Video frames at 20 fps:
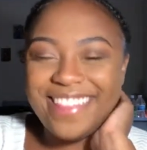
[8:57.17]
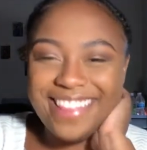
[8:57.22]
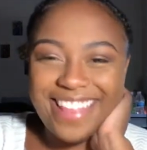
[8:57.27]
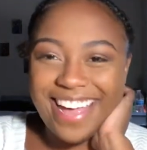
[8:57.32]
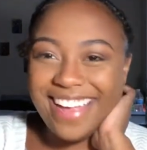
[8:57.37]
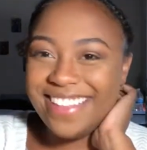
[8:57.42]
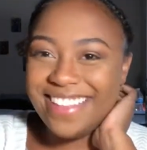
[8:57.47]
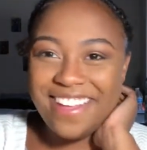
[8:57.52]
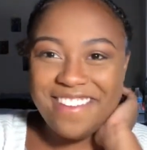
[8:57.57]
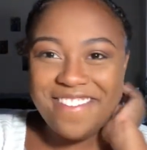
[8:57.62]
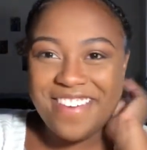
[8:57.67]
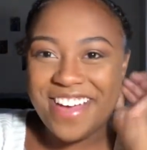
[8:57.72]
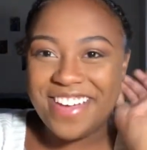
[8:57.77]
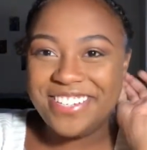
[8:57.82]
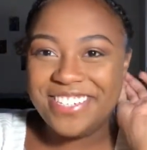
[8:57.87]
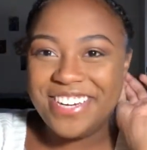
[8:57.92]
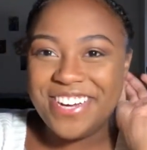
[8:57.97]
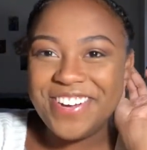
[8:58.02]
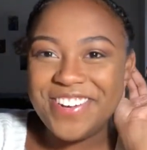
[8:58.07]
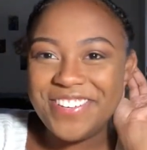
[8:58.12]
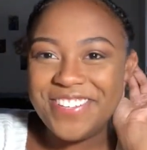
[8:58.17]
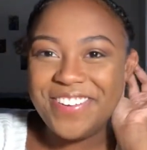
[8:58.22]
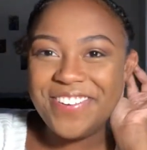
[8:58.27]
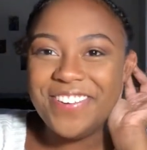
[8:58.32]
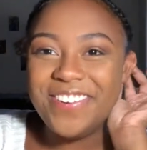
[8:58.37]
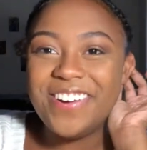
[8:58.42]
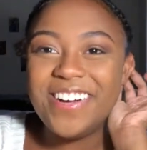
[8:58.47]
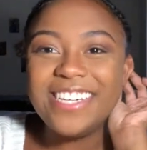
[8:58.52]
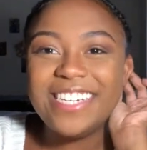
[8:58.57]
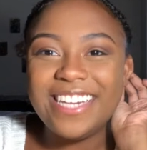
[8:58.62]
They love that show. So
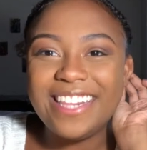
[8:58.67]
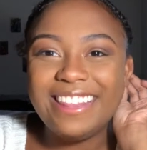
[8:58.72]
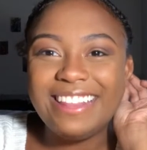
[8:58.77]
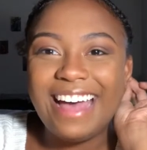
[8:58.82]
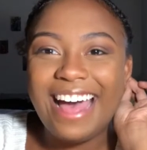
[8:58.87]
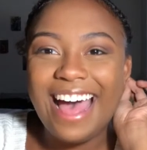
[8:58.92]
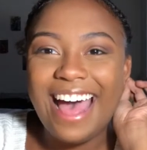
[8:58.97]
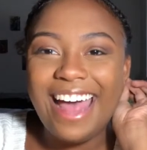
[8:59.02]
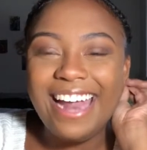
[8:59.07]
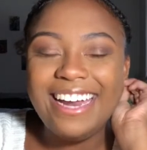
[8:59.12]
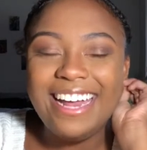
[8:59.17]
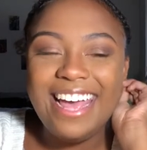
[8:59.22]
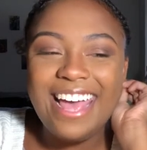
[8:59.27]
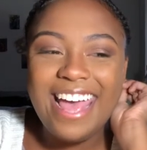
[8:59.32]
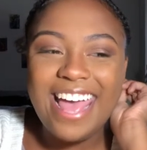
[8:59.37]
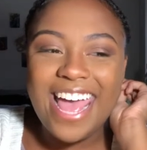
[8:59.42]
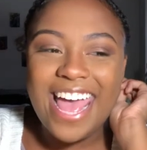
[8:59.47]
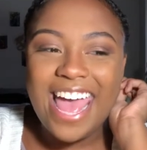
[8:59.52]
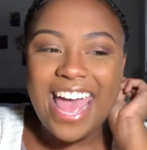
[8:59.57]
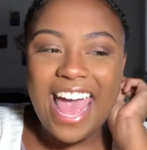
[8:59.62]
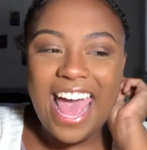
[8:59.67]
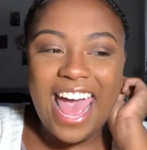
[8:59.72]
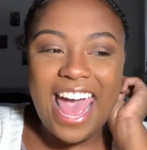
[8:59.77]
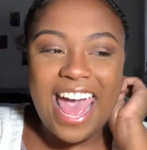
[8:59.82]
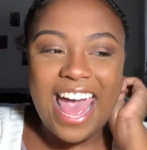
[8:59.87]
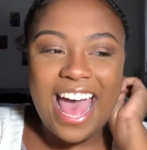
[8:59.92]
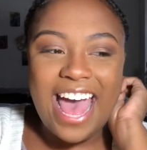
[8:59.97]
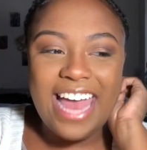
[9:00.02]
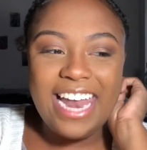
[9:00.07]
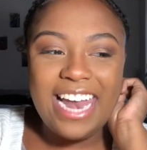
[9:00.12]
we were watching that.
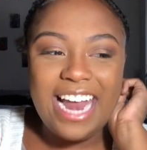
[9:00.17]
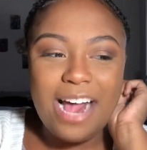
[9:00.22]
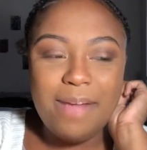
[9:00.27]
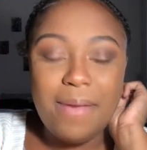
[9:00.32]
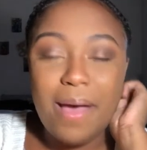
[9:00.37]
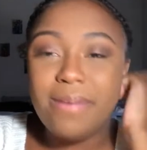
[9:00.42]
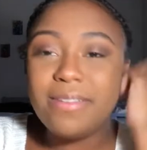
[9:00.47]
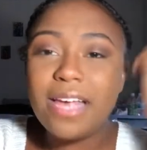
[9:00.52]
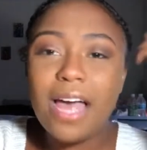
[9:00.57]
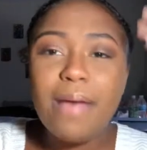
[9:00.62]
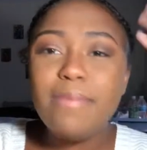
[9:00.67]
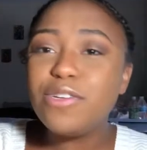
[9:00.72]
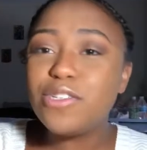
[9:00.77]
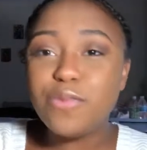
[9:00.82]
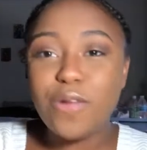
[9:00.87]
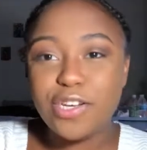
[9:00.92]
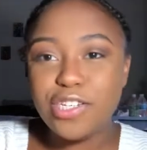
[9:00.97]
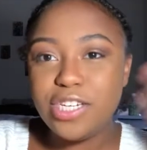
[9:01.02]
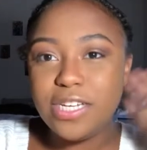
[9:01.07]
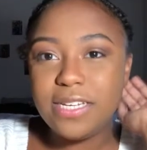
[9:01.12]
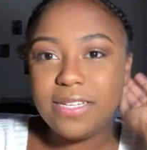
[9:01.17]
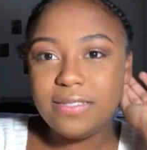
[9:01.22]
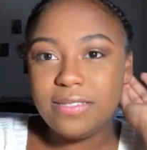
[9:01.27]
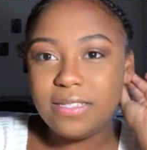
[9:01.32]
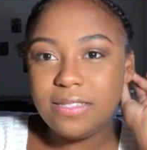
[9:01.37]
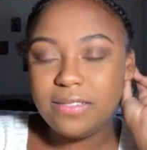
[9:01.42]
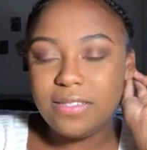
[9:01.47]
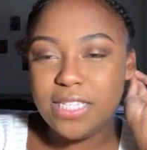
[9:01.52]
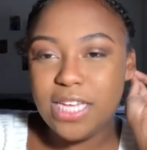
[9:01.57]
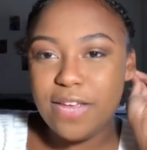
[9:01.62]
And I was like, I'm just watching
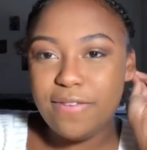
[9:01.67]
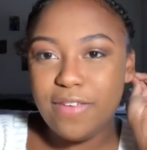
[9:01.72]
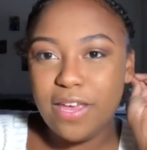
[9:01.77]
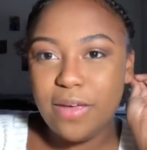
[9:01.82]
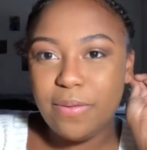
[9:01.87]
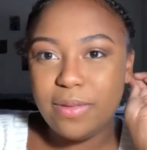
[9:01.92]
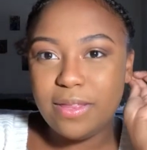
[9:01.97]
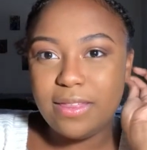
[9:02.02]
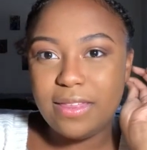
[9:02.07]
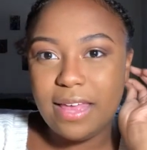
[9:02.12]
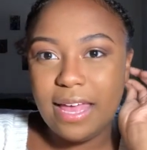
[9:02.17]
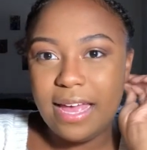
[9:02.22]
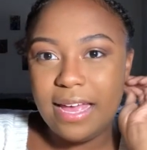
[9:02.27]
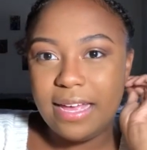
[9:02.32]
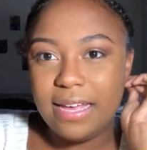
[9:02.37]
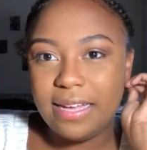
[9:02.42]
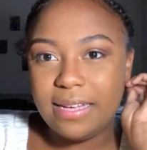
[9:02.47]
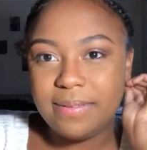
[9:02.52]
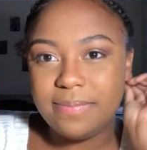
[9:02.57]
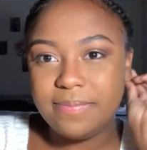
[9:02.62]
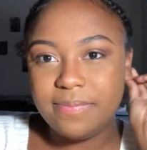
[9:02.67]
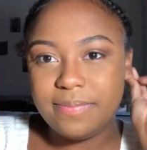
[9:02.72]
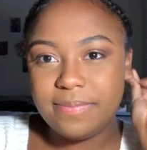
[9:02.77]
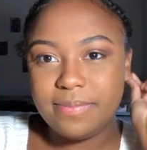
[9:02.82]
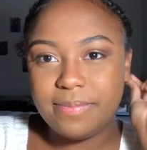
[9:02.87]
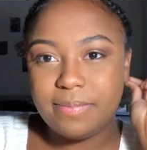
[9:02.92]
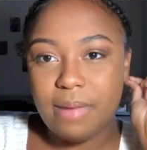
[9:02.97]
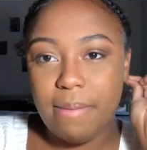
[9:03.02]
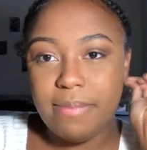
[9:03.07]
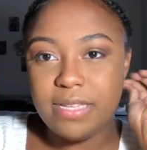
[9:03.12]
TV with, like,
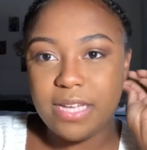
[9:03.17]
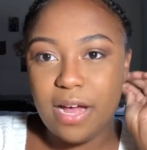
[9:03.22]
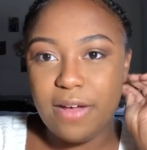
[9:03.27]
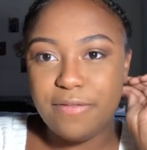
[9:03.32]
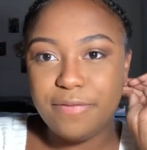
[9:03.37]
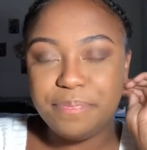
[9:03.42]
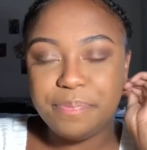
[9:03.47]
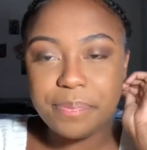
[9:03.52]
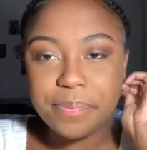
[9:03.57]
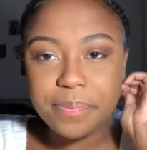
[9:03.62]
by myself.